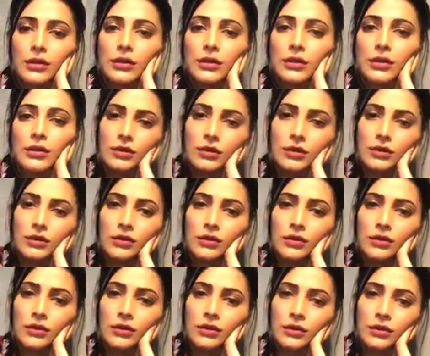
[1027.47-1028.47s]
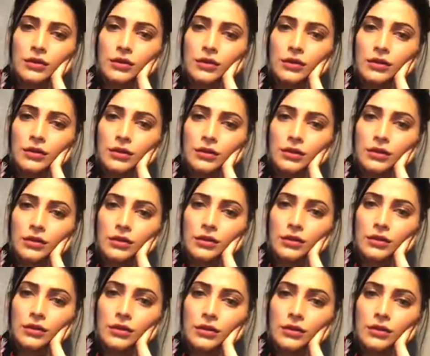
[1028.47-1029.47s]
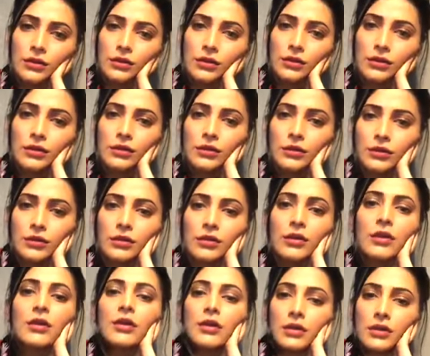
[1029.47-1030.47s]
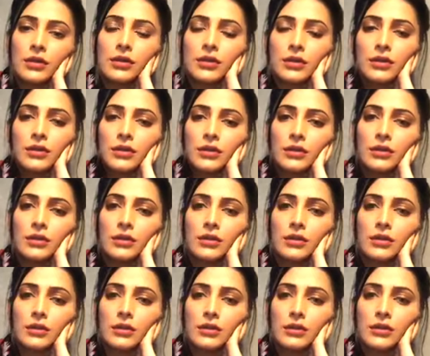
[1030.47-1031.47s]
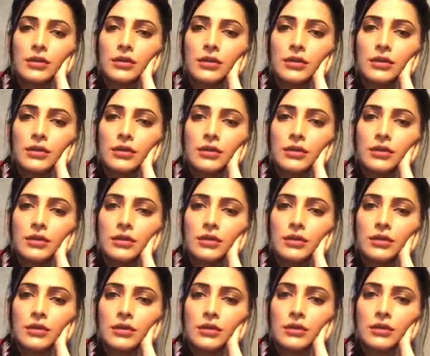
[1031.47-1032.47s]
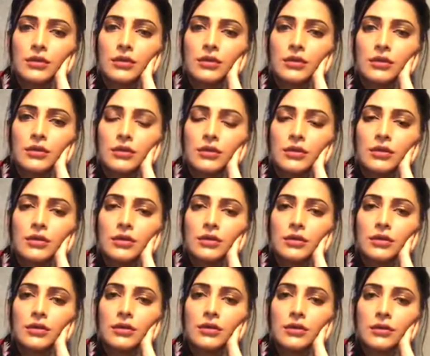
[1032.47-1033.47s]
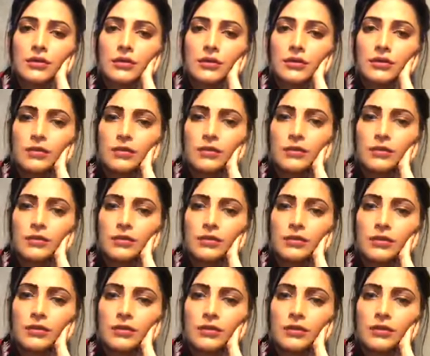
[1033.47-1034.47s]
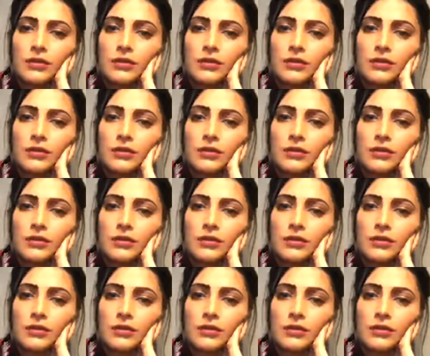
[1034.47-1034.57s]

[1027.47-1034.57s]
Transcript: No words are spoken by the person on screen.